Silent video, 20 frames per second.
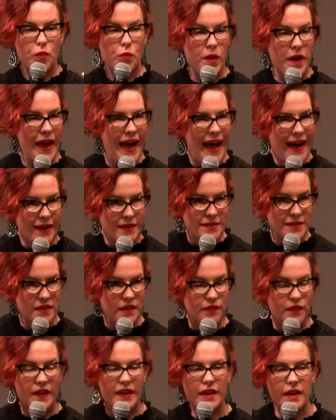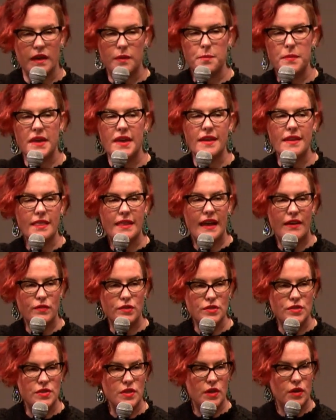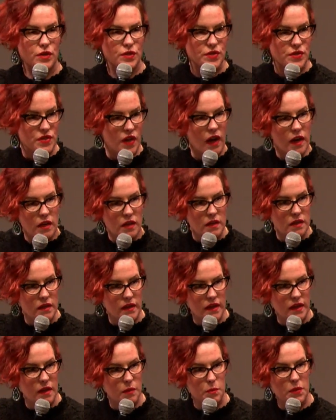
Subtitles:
reactive. It can be at levels that are subtle. It can